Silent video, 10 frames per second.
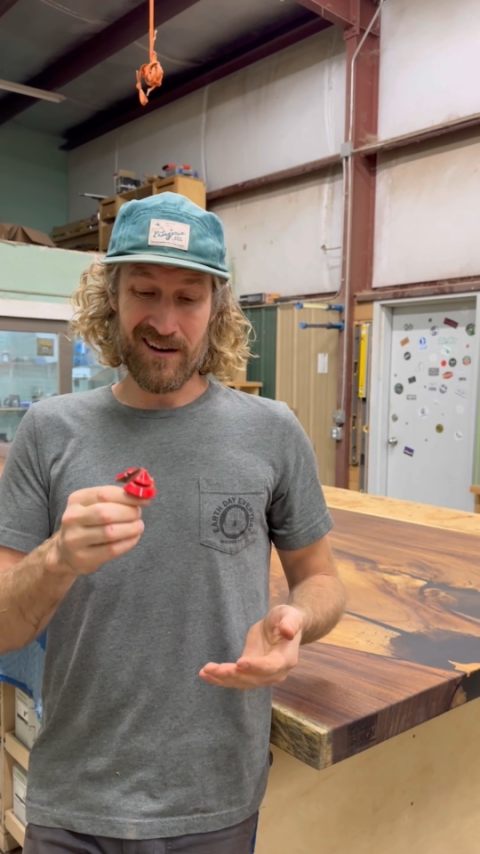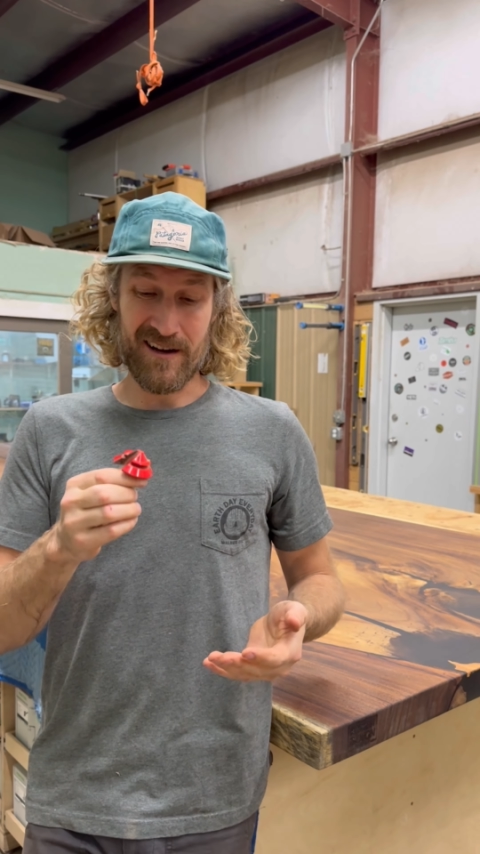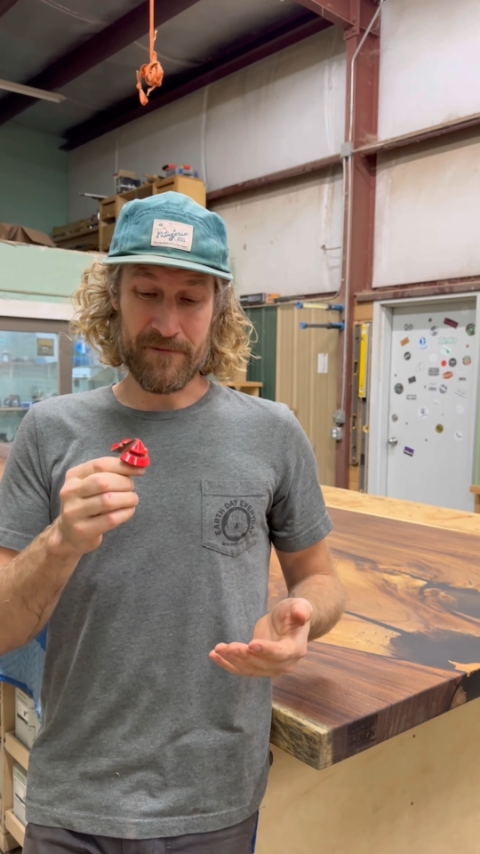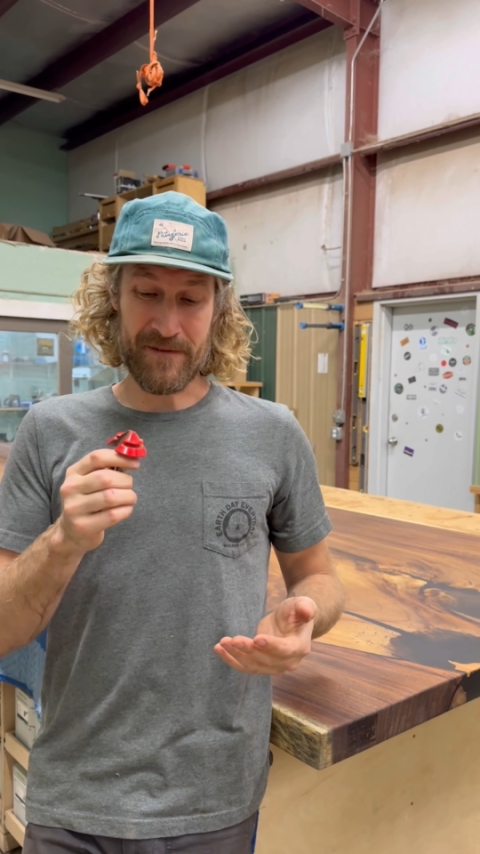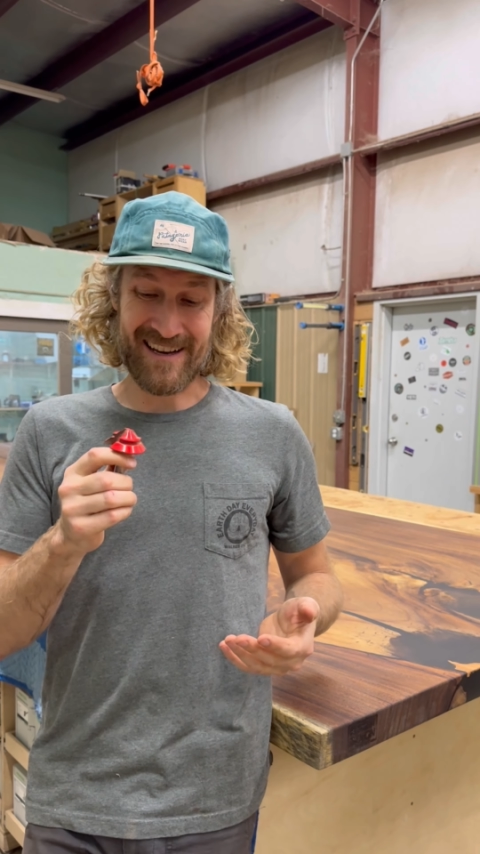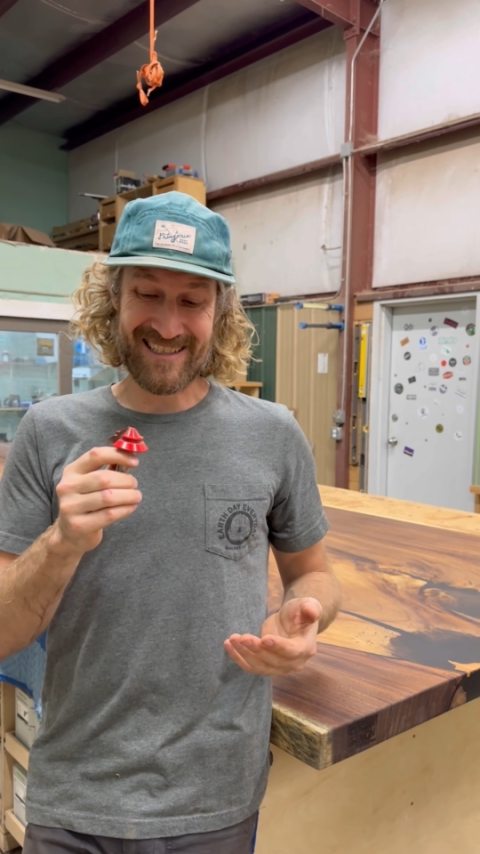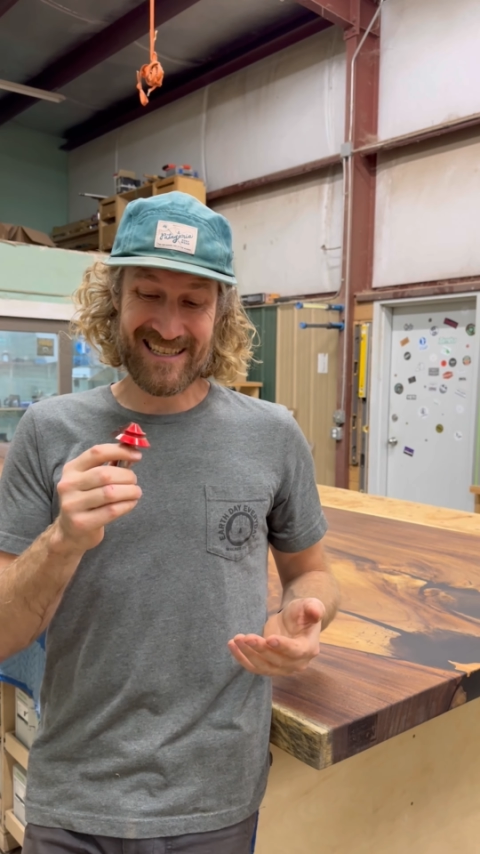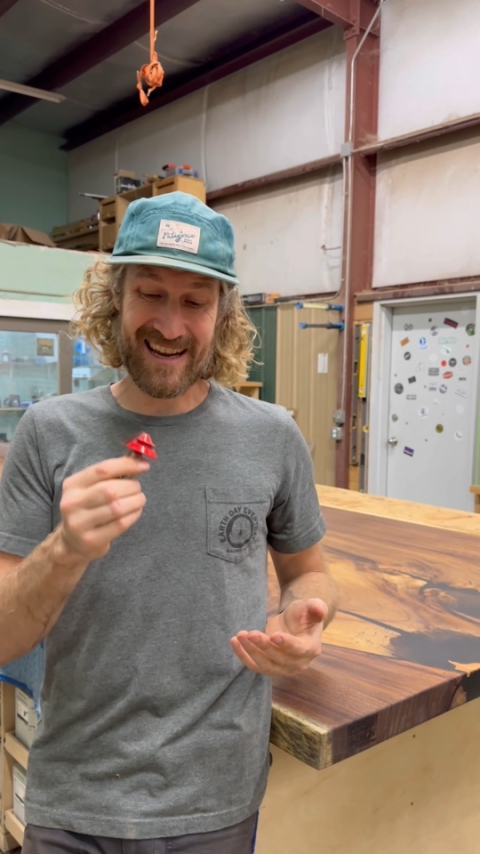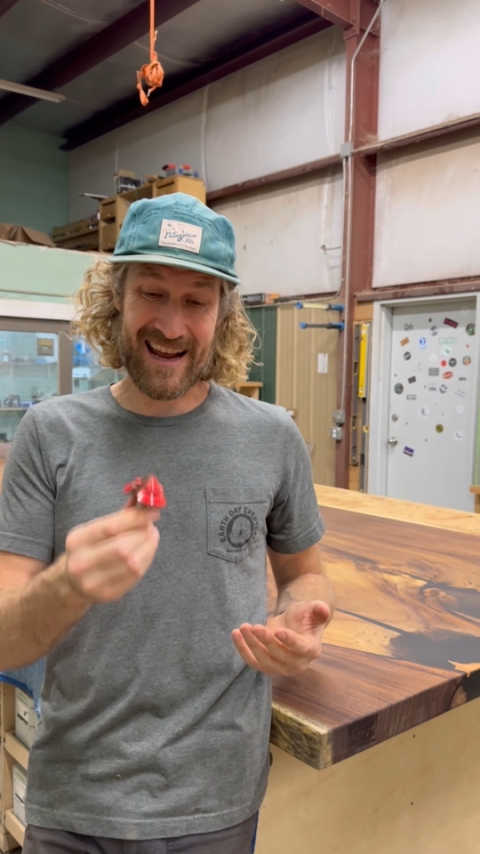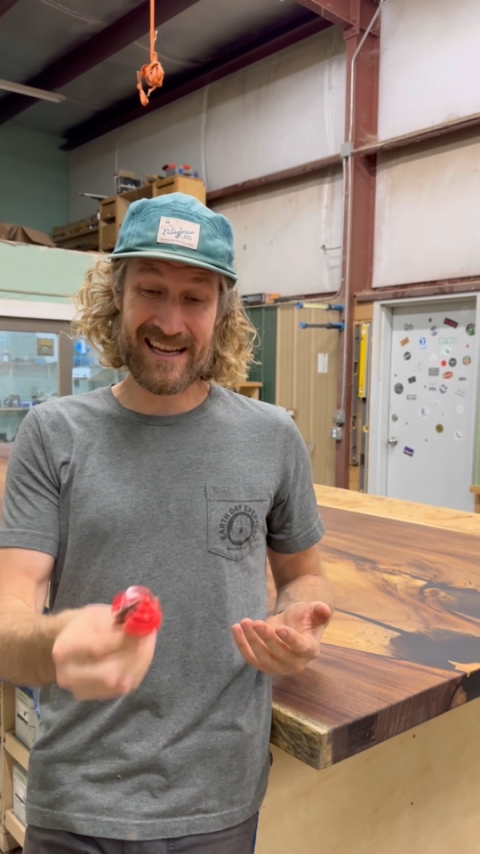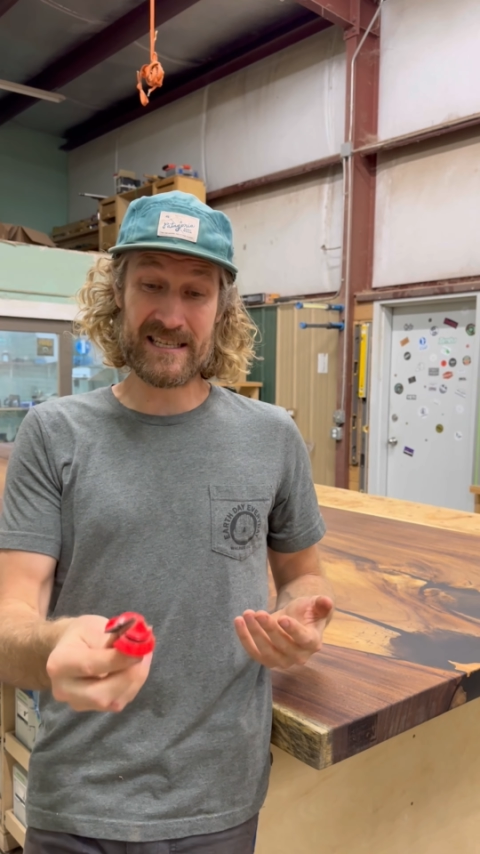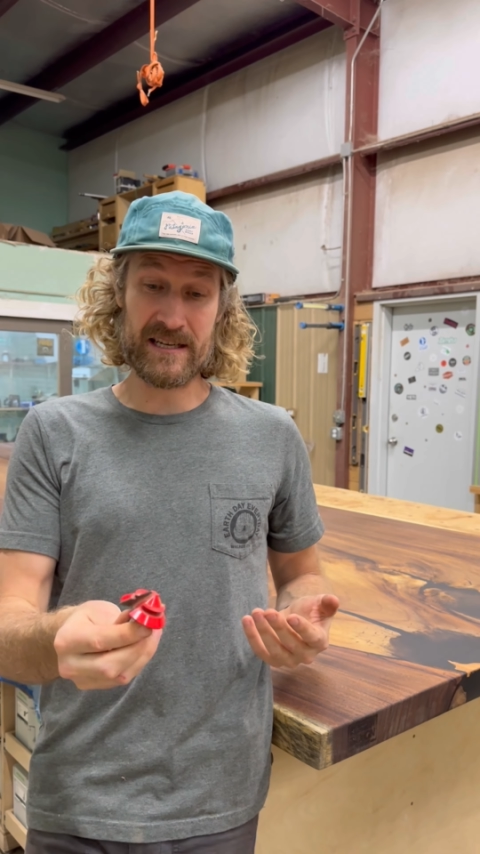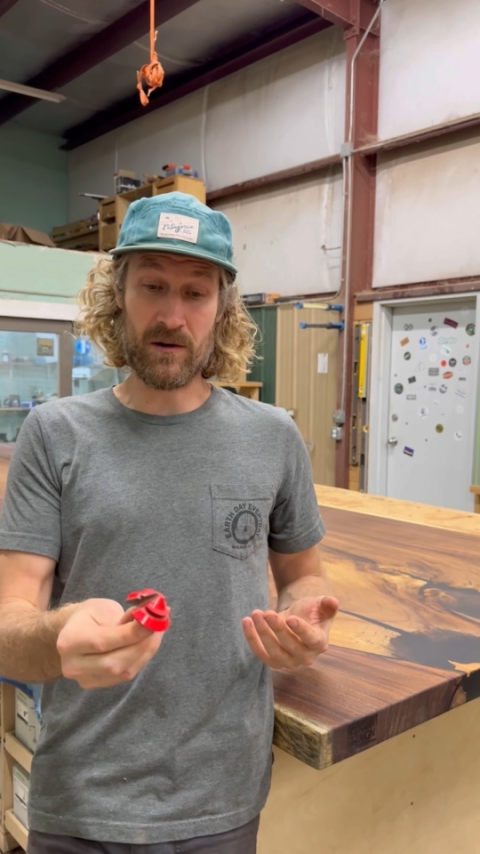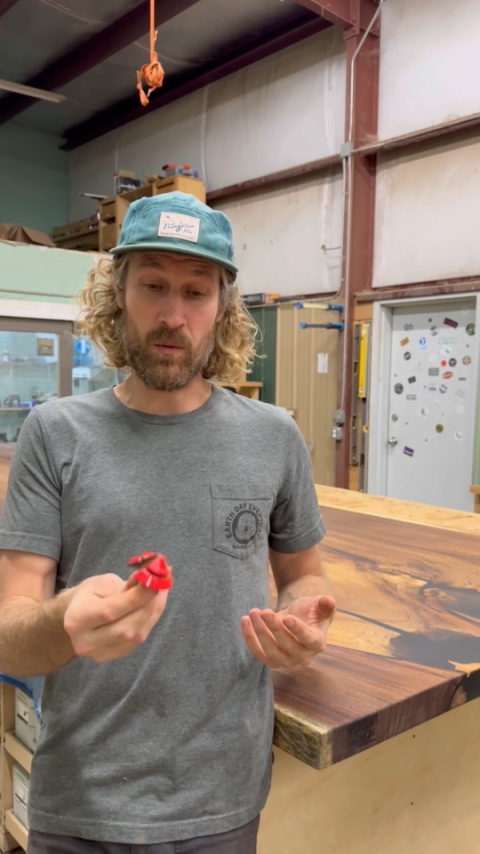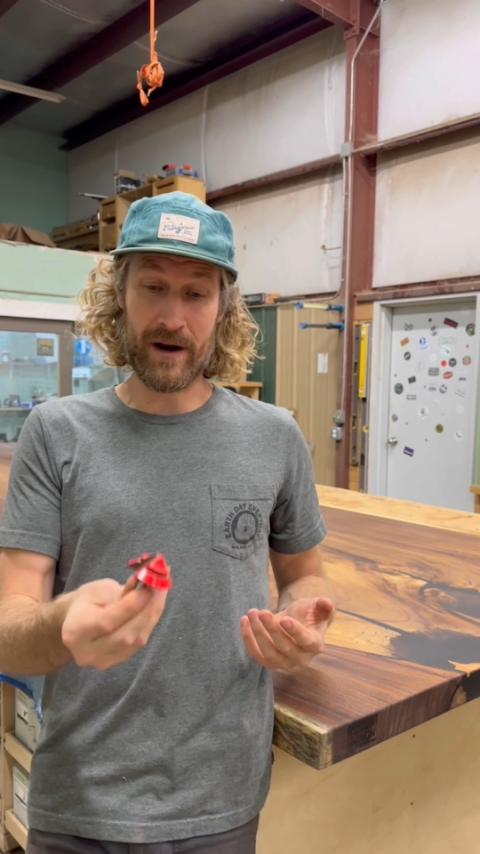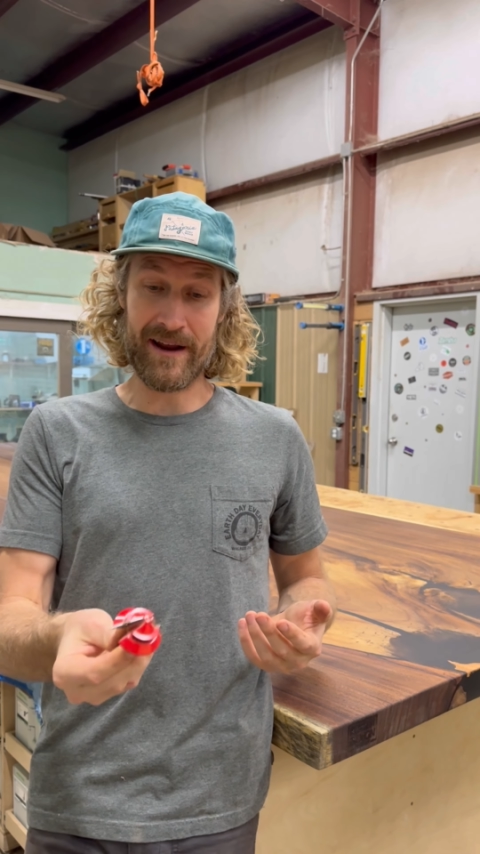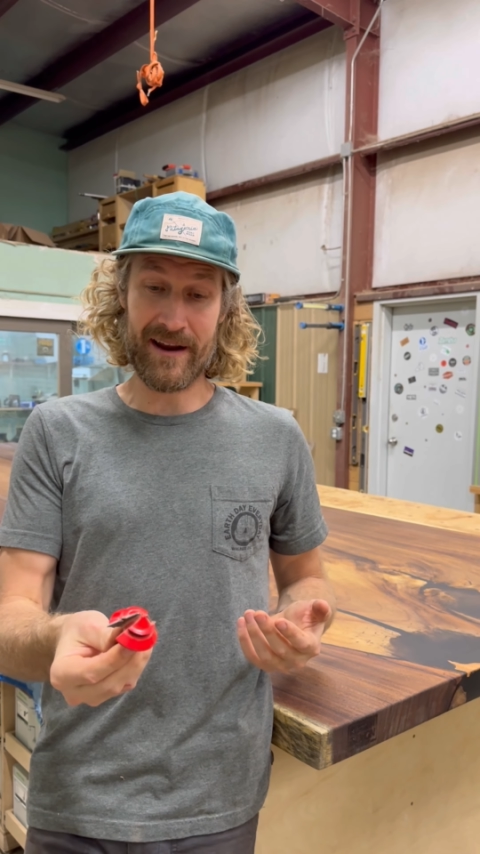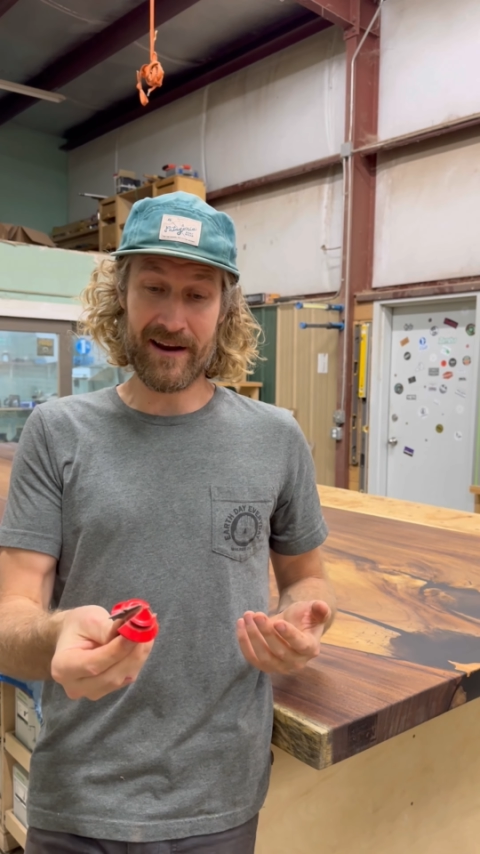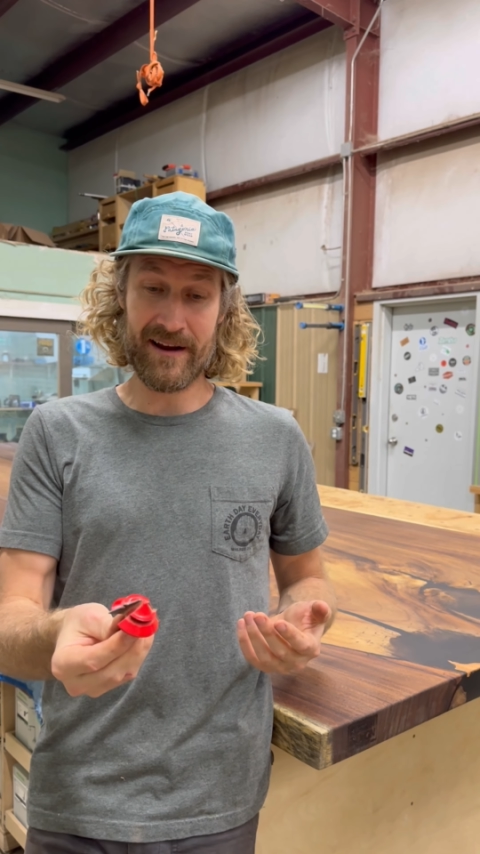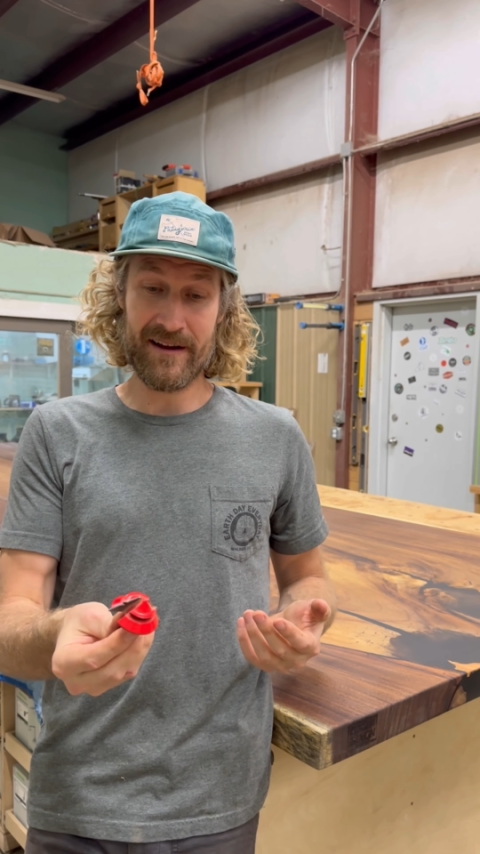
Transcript: A fantastic way